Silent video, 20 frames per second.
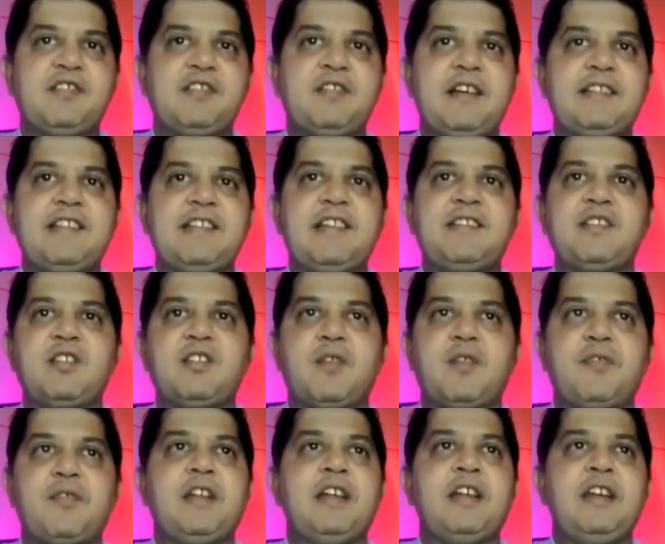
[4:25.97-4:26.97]
So as a result
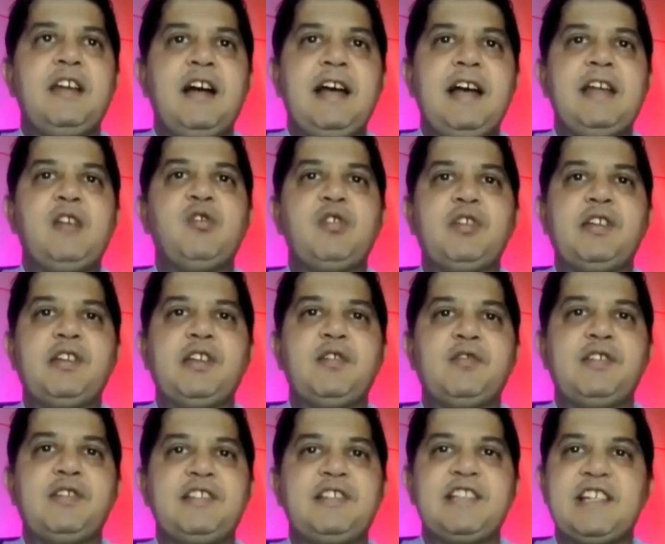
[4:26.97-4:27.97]
of it, I wrote it
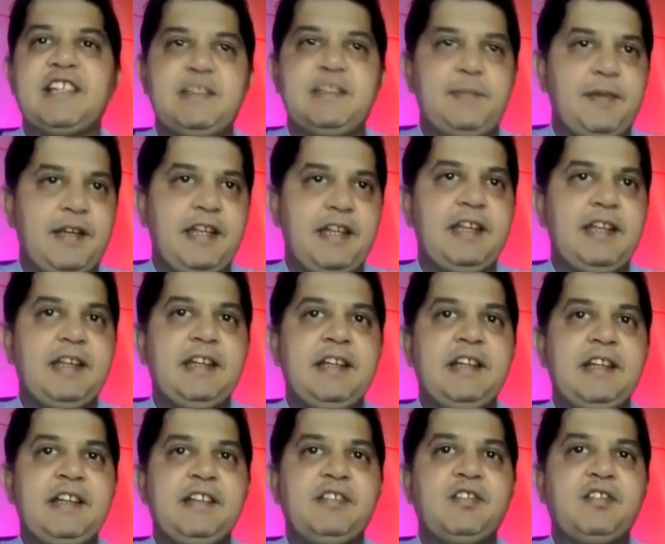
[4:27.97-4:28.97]
using ChatGPT.
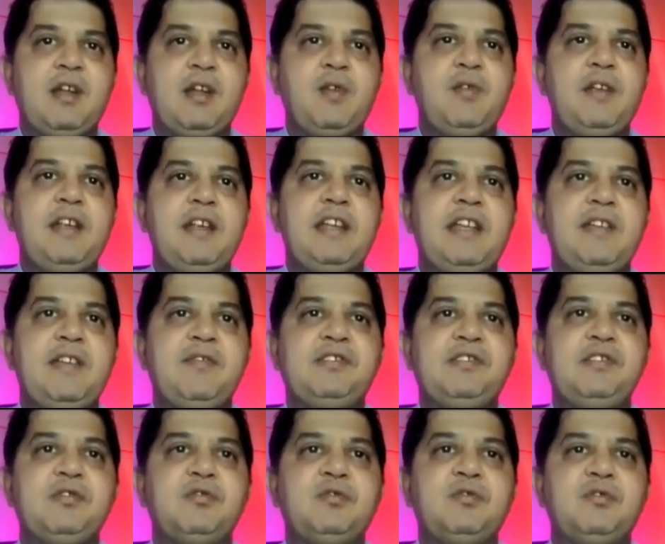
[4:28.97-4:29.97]
So now it
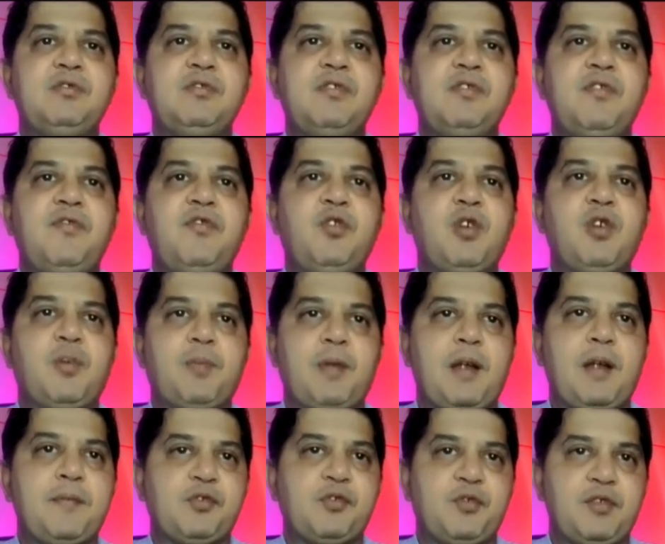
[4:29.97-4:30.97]
gives you 4
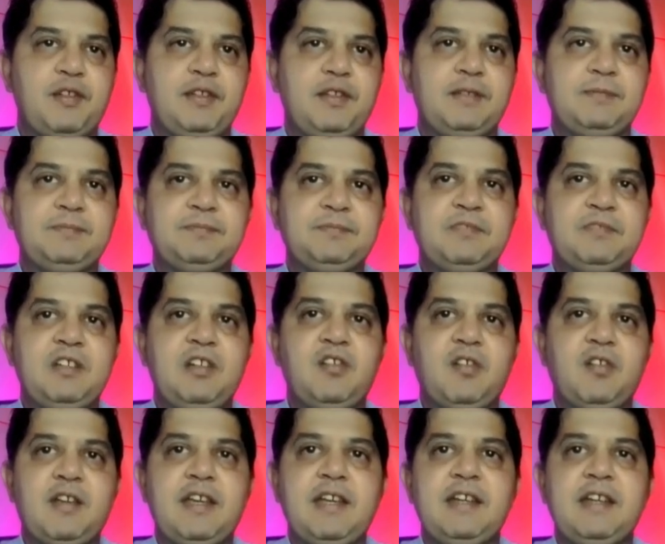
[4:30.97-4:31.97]
prompts over here.
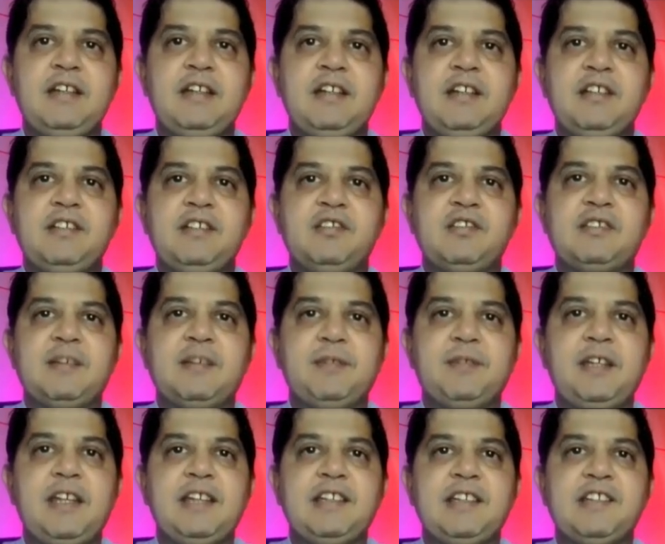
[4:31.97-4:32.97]
Okay, so
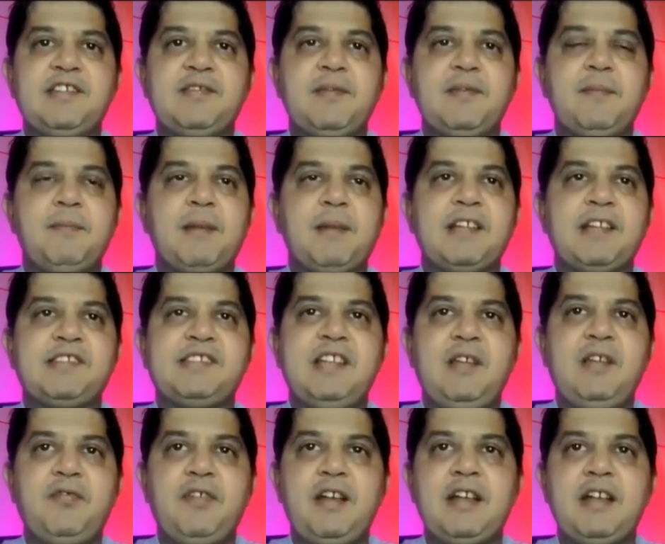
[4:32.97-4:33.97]
something like this, but I
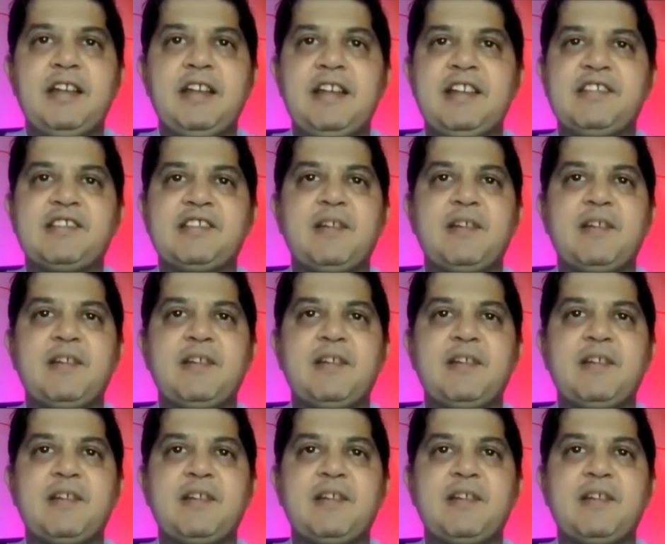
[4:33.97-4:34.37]
still felt it is